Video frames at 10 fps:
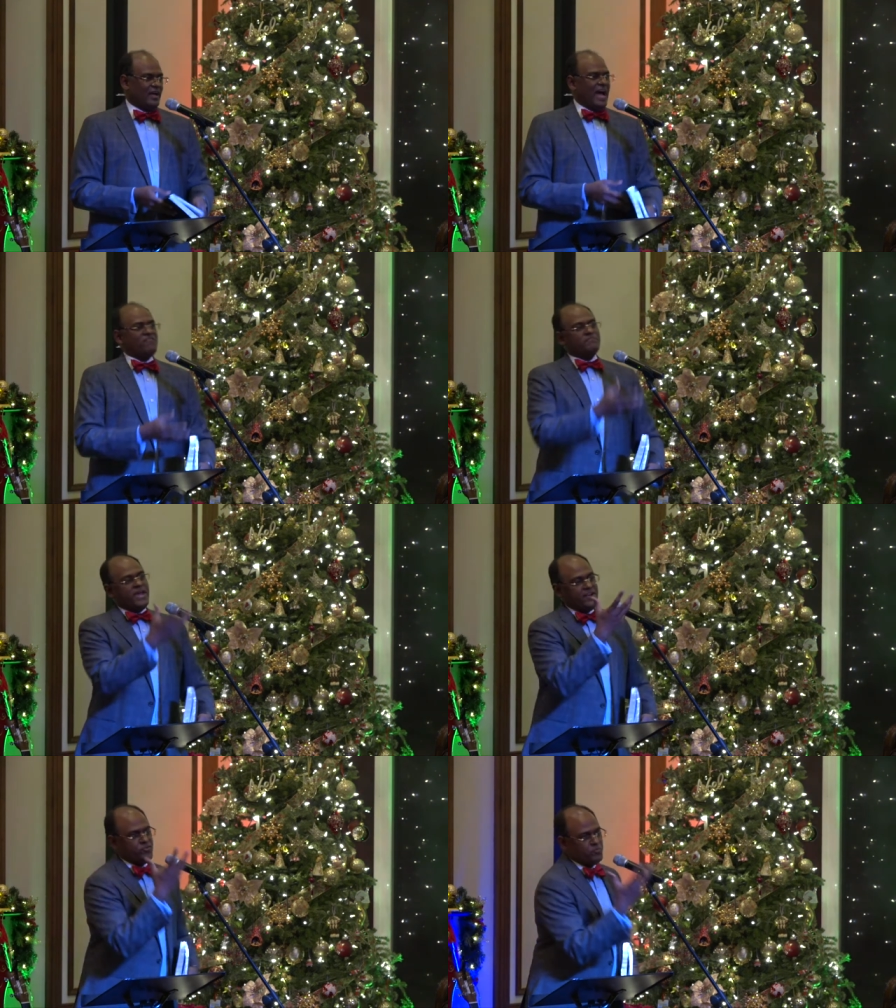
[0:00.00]
I've
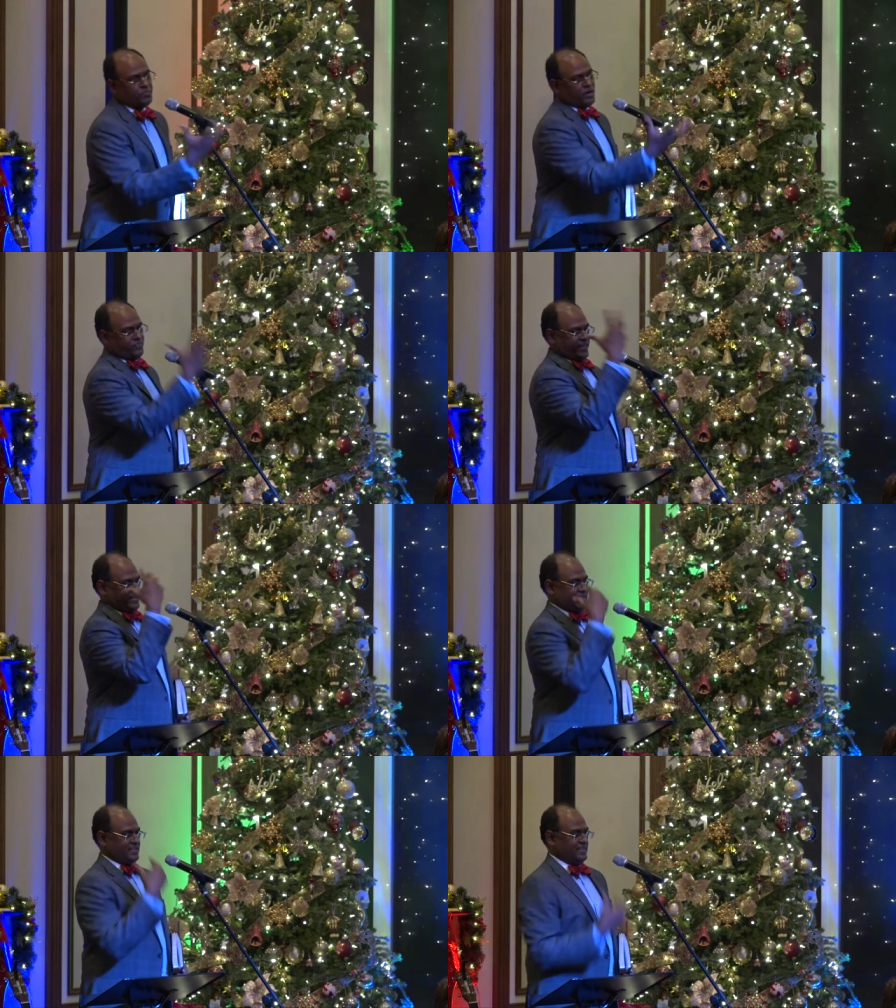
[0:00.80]
made you
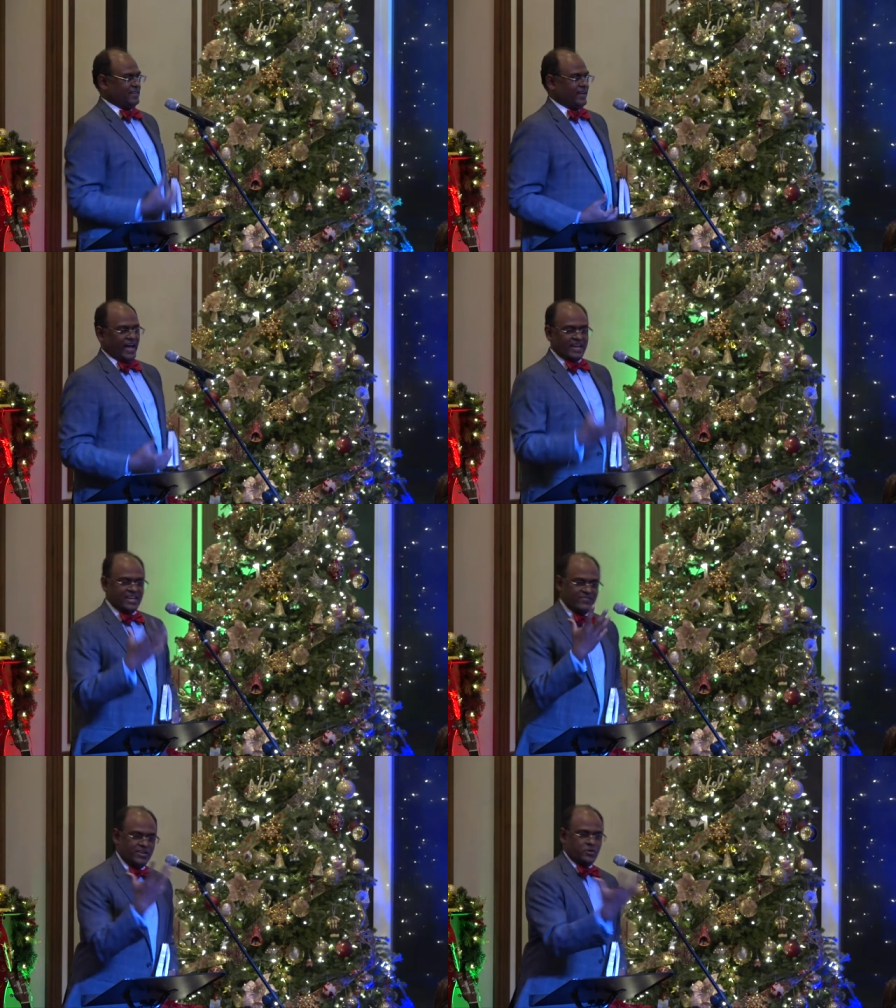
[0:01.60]
perfect. I've
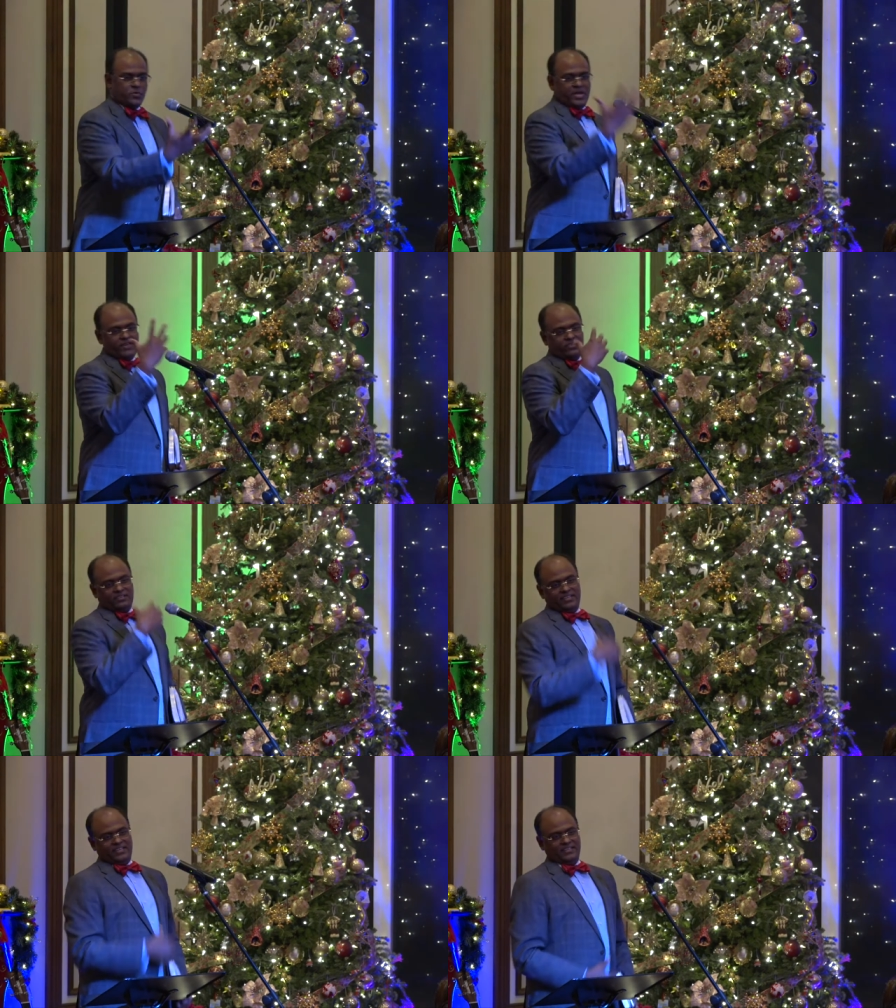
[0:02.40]
given you
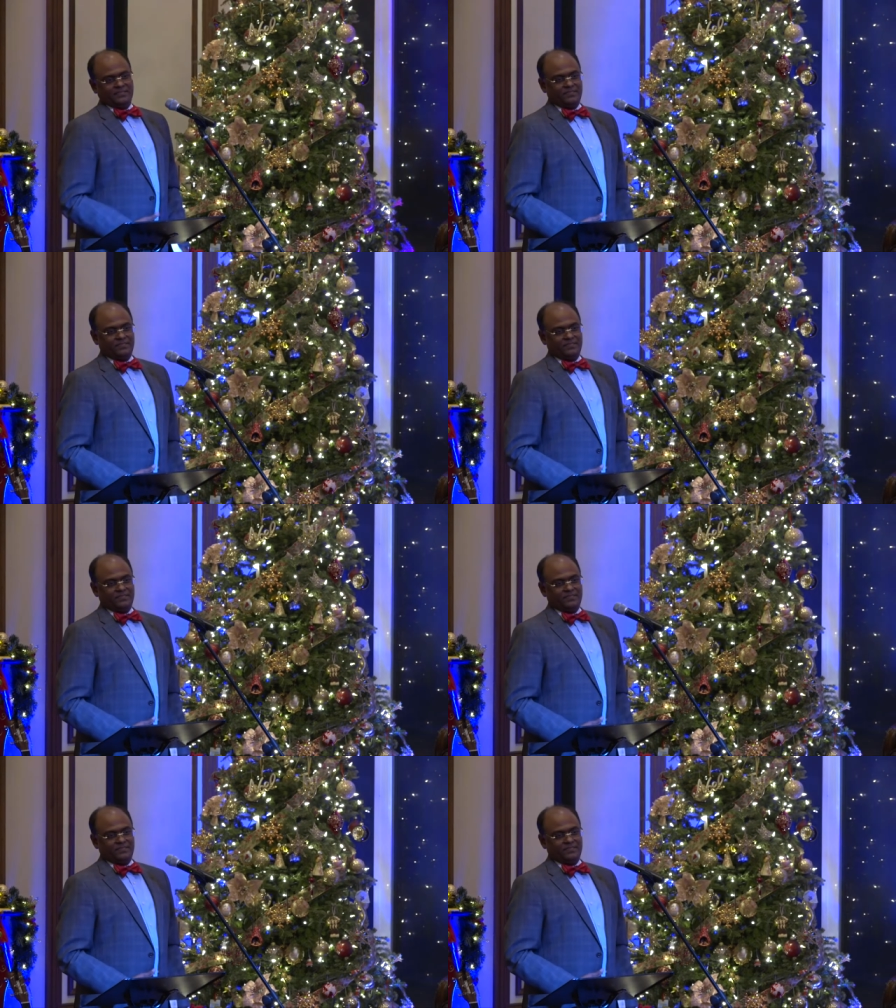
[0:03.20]
everything.